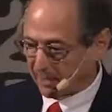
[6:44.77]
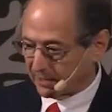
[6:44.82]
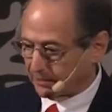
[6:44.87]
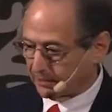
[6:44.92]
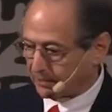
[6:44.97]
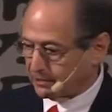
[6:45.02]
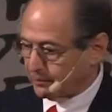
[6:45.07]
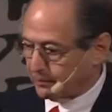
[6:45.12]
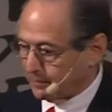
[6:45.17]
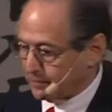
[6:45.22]
I
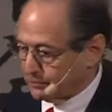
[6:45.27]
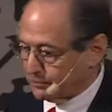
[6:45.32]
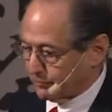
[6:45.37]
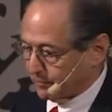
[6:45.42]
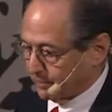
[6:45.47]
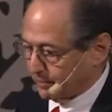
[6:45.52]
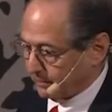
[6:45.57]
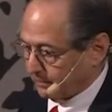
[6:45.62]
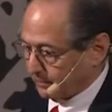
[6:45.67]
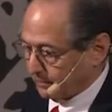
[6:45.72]
got to
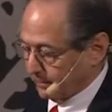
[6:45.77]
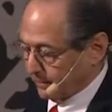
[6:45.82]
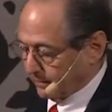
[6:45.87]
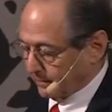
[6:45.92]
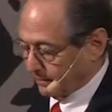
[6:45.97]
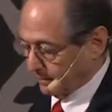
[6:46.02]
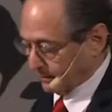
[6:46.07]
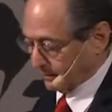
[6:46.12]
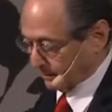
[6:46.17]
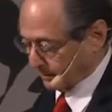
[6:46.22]
Israel
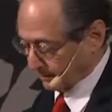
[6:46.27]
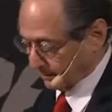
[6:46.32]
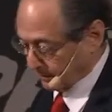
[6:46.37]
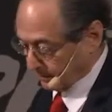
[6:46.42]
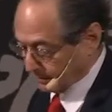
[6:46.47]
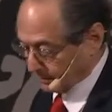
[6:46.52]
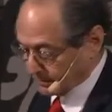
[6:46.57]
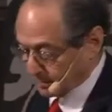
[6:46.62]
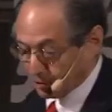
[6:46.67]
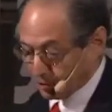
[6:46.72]
in
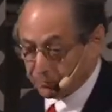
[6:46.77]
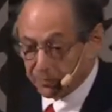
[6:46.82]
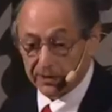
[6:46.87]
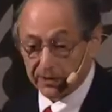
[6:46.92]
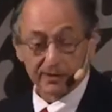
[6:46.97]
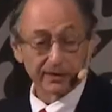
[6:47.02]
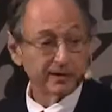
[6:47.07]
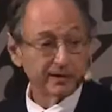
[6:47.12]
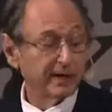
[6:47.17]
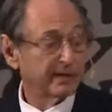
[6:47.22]

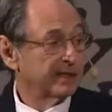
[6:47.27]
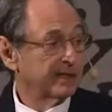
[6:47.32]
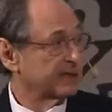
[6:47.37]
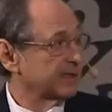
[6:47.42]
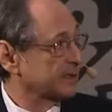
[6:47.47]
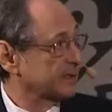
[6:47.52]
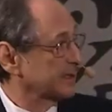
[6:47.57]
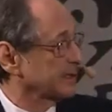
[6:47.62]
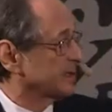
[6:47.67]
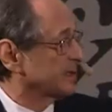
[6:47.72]
October
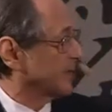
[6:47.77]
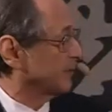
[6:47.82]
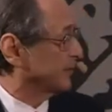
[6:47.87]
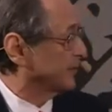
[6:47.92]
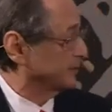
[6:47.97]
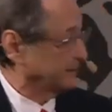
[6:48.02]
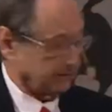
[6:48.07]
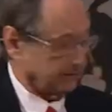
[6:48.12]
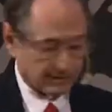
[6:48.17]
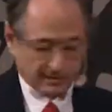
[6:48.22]

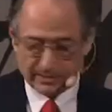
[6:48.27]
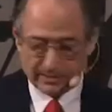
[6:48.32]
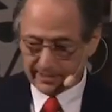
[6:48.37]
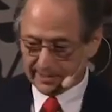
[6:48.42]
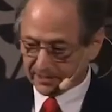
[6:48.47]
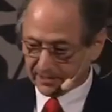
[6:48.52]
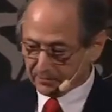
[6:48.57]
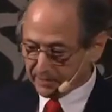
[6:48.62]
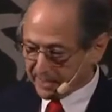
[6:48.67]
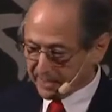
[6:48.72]
1967
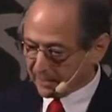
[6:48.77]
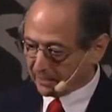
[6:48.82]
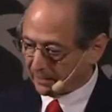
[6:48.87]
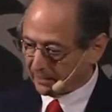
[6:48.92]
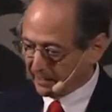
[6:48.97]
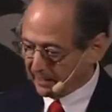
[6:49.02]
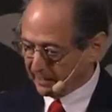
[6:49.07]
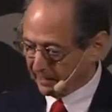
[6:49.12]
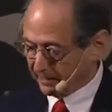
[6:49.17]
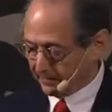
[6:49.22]
and
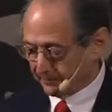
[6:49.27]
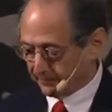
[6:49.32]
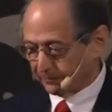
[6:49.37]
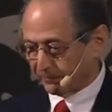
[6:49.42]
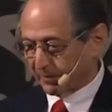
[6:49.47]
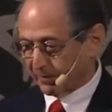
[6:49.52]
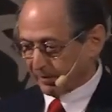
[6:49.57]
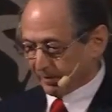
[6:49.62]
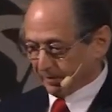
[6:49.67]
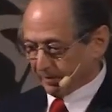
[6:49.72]
immediately
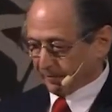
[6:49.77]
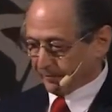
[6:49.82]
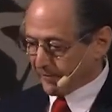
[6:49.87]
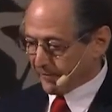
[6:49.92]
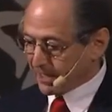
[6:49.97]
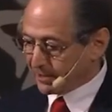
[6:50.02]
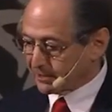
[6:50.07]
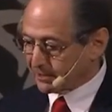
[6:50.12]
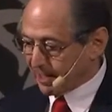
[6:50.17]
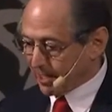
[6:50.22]

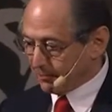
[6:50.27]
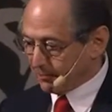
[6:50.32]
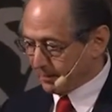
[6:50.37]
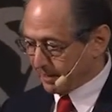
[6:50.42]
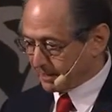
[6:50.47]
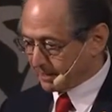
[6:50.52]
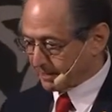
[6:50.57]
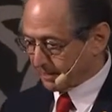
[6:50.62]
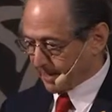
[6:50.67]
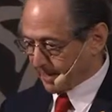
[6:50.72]
fell into
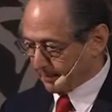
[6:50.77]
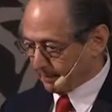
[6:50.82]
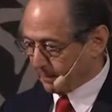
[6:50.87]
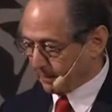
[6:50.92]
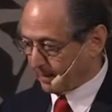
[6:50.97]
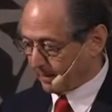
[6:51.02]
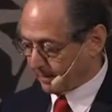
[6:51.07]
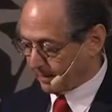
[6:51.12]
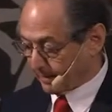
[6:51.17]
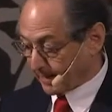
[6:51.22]
Aria's lap
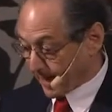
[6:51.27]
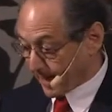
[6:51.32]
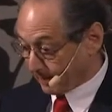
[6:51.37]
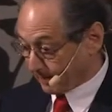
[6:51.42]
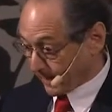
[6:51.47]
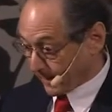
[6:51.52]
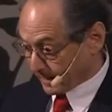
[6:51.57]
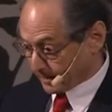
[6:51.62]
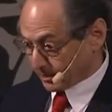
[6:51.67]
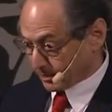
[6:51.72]

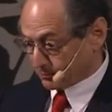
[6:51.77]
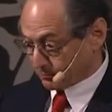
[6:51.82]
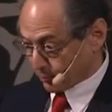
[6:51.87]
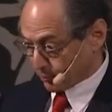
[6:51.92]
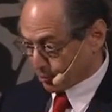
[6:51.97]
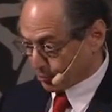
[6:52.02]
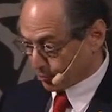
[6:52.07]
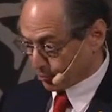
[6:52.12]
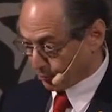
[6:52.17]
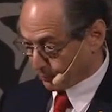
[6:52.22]
as his
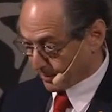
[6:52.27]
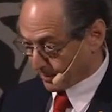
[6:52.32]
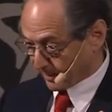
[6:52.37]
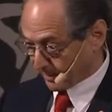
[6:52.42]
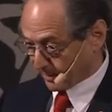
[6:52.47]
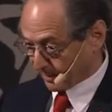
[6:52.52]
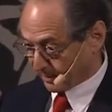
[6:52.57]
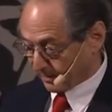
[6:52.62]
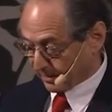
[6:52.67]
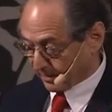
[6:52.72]
programmer.
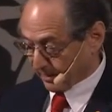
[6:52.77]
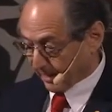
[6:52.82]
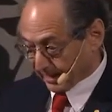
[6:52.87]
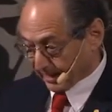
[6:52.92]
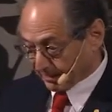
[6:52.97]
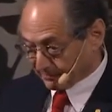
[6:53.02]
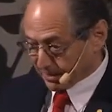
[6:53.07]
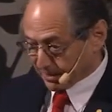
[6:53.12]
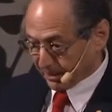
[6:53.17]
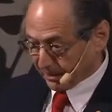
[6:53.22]
Now, I'd
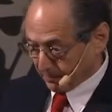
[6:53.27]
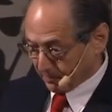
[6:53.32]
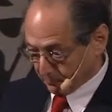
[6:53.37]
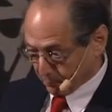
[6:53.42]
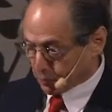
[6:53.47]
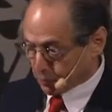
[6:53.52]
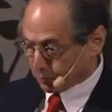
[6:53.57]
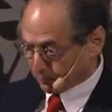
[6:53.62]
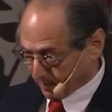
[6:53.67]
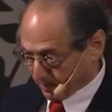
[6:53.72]
never done any
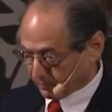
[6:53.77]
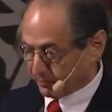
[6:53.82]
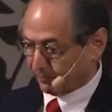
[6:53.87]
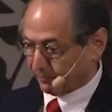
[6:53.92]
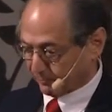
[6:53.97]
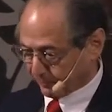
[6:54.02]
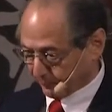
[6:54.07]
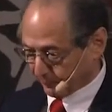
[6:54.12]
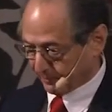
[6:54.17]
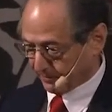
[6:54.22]
programming
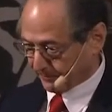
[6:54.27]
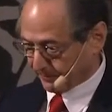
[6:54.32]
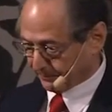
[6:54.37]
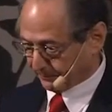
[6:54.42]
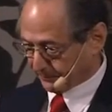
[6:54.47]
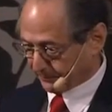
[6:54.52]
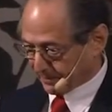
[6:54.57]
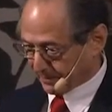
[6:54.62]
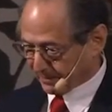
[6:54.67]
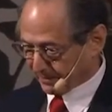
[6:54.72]
before,
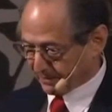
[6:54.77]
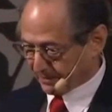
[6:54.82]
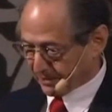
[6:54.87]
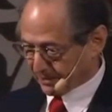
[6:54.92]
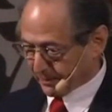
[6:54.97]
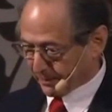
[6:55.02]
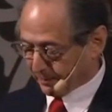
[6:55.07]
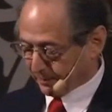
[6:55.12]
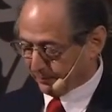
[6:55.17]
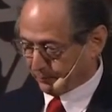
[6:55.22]

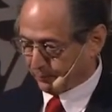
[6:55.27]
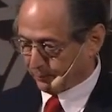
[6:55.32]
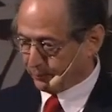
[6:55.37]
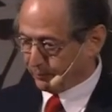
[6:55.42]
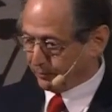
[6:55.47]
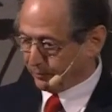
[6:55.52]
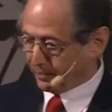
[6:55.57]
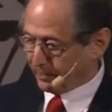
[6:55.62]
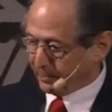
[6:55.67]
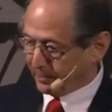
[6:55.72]
so he threw
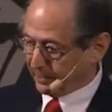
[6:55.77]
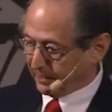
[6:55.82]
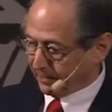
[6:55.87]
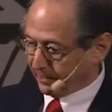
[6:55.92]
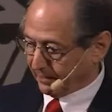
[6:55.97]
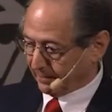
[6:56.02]
the